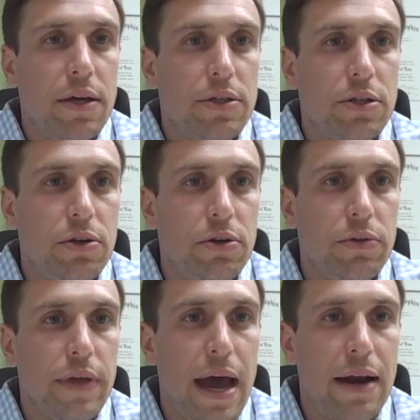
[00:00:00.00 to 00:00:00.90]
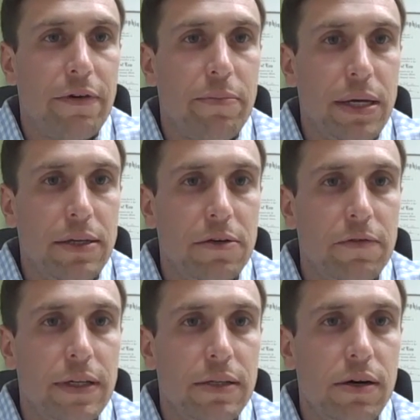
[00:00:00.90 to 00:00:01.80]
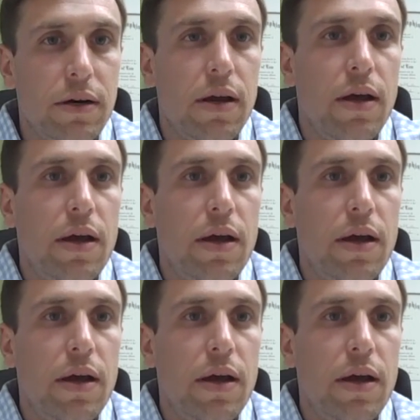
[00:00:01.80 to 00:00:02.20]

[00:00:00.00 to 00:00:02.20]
to that of a B2 visitor.